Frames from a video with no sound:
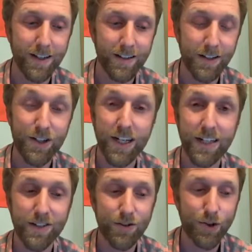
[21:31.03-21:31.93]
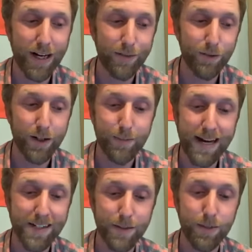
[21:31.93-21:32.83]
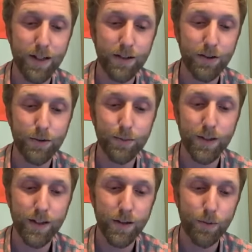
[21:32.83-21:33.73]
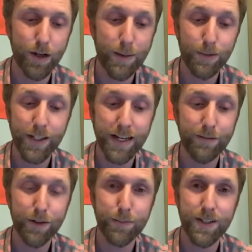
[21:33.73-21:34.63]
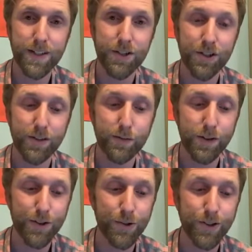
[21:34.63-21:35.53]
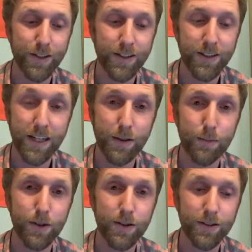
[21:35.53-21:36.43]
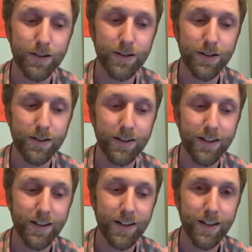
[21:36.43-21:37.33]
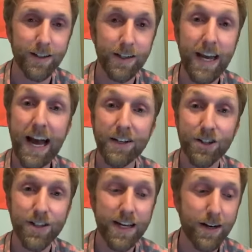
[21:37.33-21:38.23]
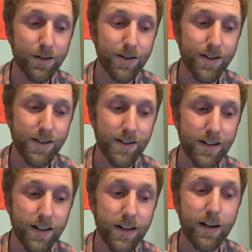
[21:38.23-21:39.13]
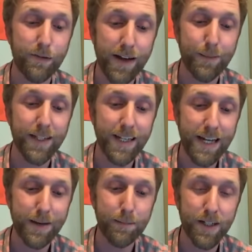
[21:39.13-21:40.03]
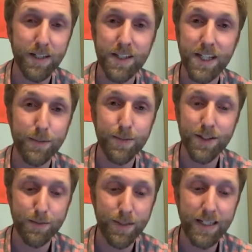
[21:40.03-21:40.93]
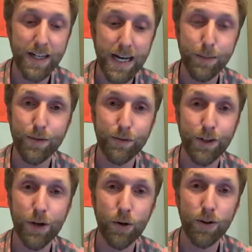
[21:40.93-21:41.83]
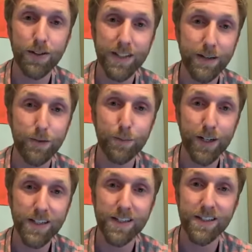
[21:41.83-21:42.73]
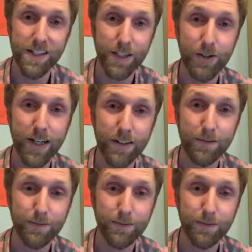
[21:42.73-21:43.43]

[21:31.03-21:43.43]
the Jennings driveway basketball hoop where I play every position for Jordan and the Bulls, the Ashes house, a family name, but it seems to me named for Noel's ever-present cigarette.